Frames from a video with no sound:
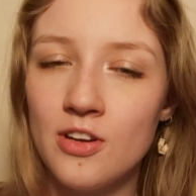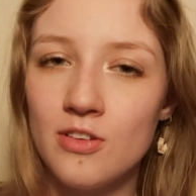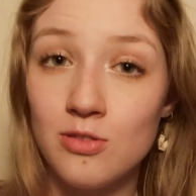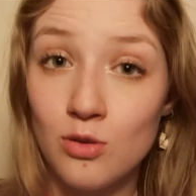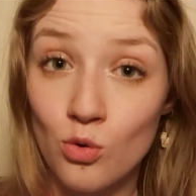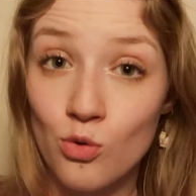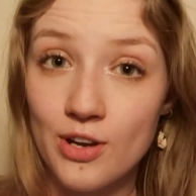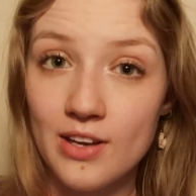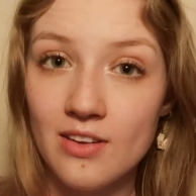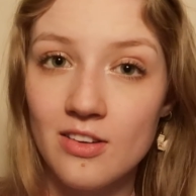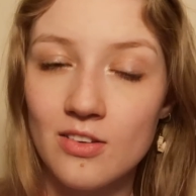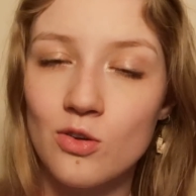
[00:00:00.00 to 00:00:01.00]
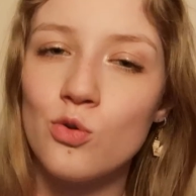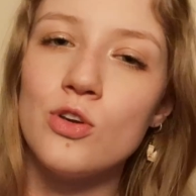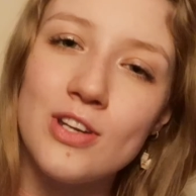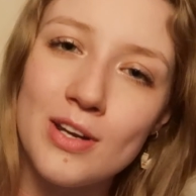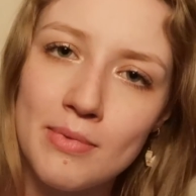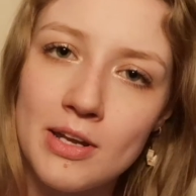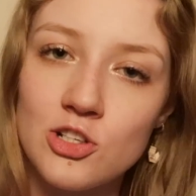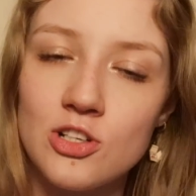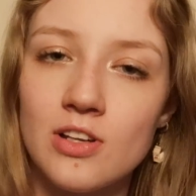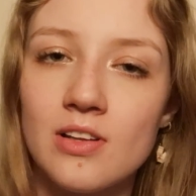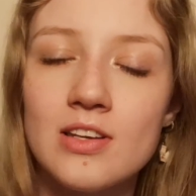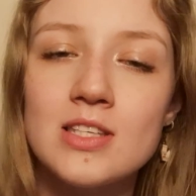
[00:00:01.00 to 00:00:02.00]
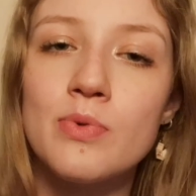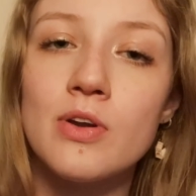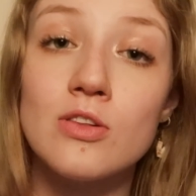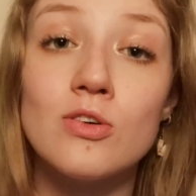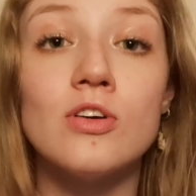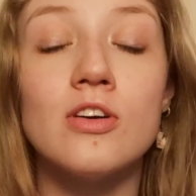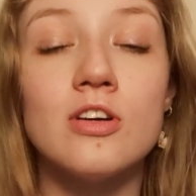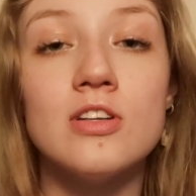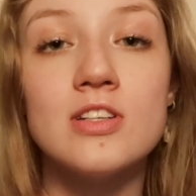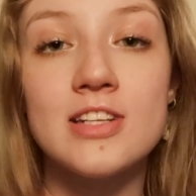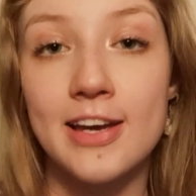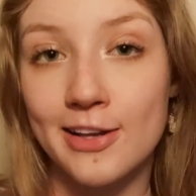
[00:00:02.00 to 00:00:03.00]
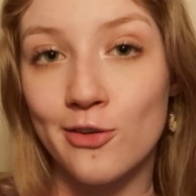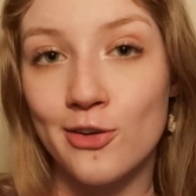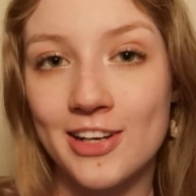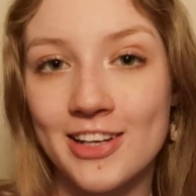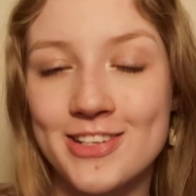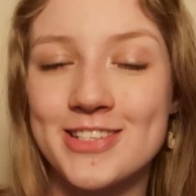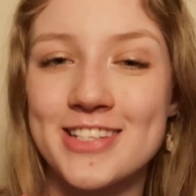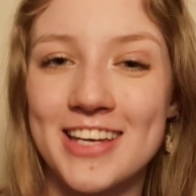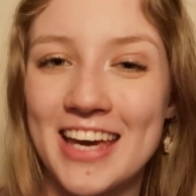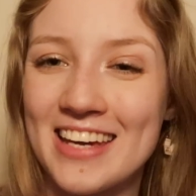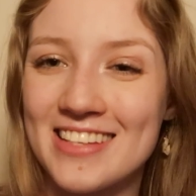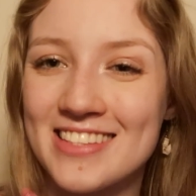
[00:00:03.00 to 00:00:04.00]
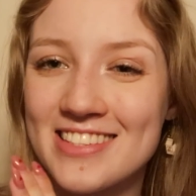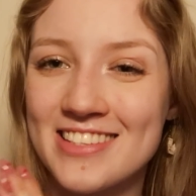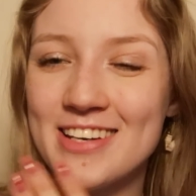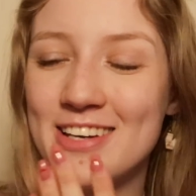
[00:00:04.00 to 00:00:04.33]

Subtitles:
flooring, or you didn't mention it at least, but I thought you could take a look at it just in case,